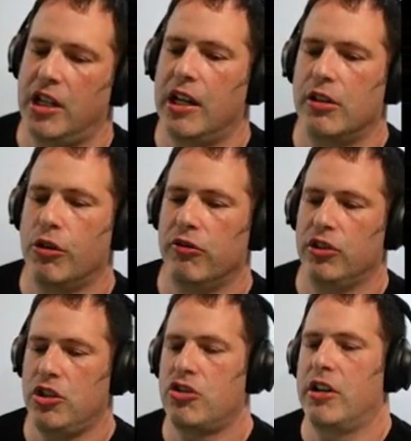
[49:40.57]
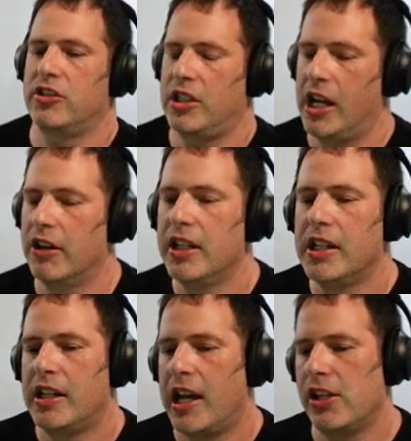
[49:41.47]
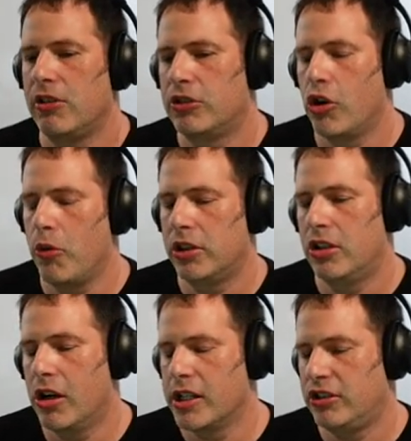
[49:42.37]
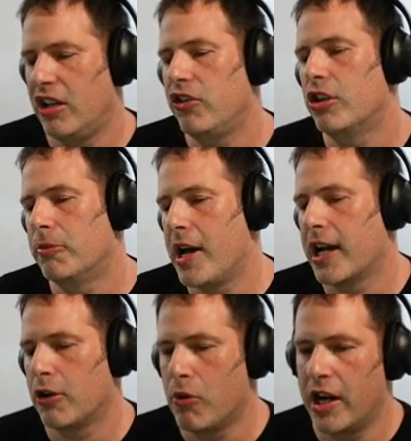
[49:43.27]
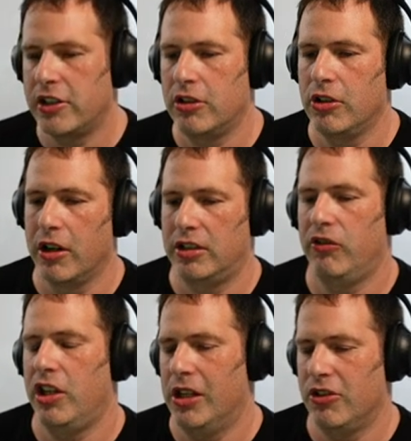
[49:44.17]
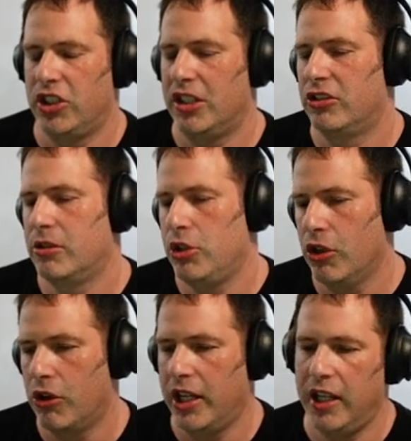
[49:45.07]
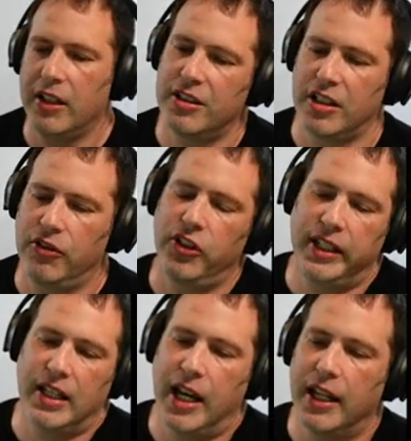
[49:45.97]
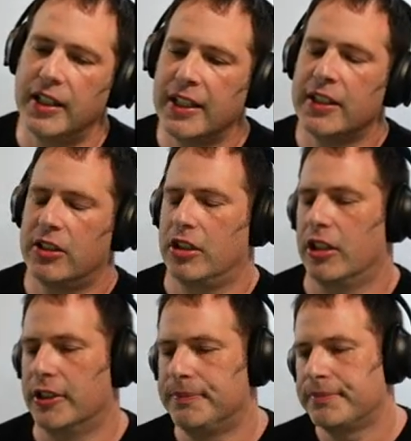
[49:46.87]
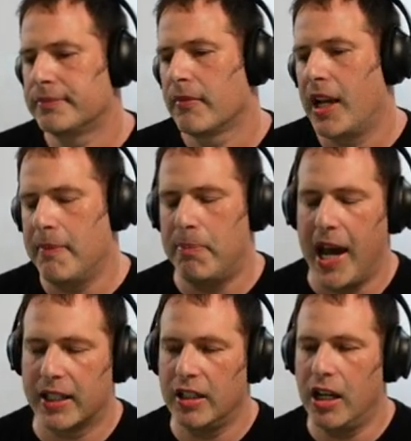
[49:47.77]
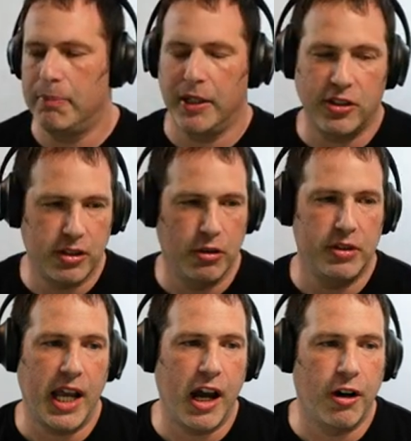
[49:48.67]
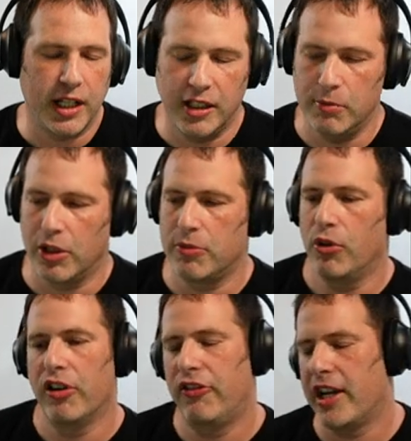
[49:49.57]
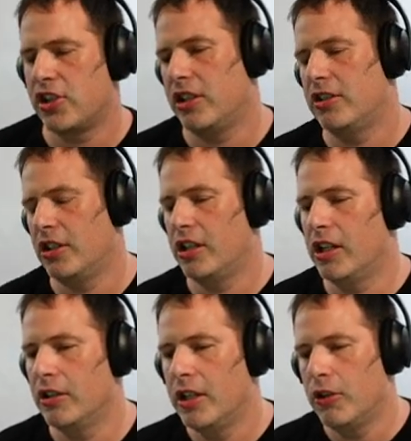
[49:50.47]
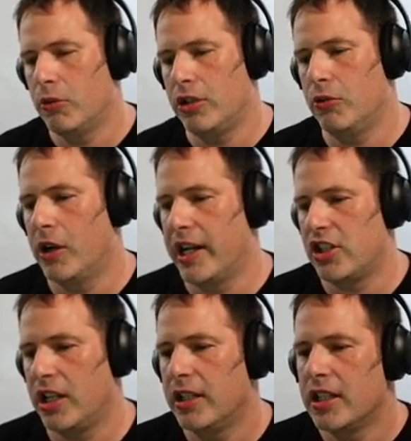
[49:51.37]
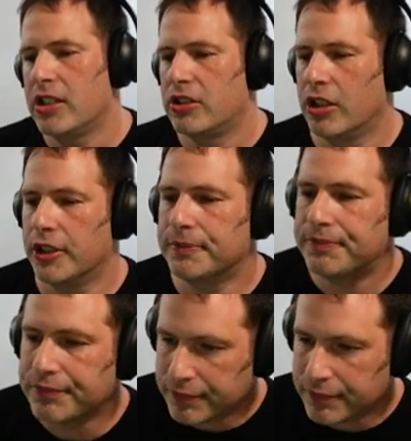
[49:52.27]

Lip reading: is getting overly stressed out. As you saw with Darcy, if you go back and watch the Darcy video, you'll see there's some yawning and stuff like that. So I backed up, I slowed down, I did much more affection to her when you watch it. So